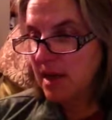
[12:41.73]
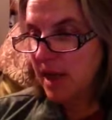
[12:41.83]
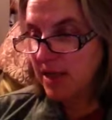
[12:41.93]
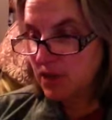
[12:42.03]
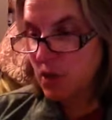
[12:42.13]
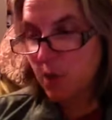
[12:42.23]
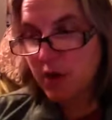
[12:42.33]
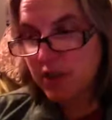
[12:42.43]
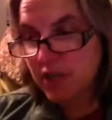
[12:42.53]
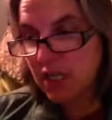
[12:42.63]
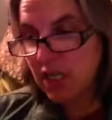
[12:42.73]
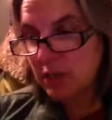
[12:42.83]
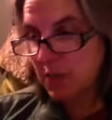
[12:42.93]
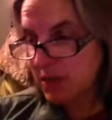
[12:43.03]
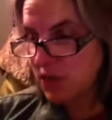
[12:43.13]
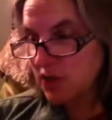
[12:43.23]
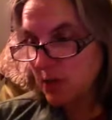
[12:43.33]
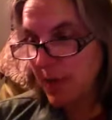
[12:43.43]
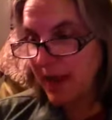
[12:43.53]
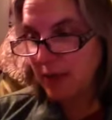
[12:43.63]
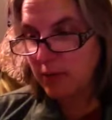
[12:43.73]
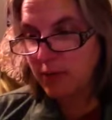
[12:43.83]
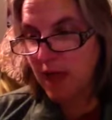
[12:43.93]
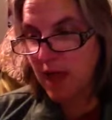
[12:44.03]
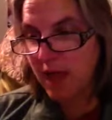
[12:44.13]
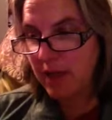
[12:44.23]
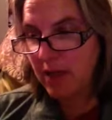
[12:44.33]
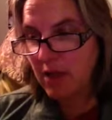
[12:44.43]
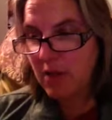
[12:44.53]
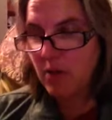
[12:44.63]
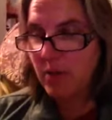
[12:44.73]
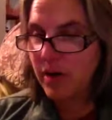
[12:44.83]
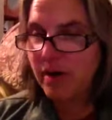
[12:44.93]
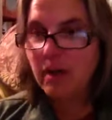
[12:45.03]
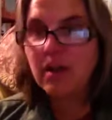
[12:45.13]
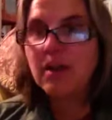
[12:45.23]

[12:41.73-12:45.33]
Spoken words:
And so our scene must to the battle fly, where,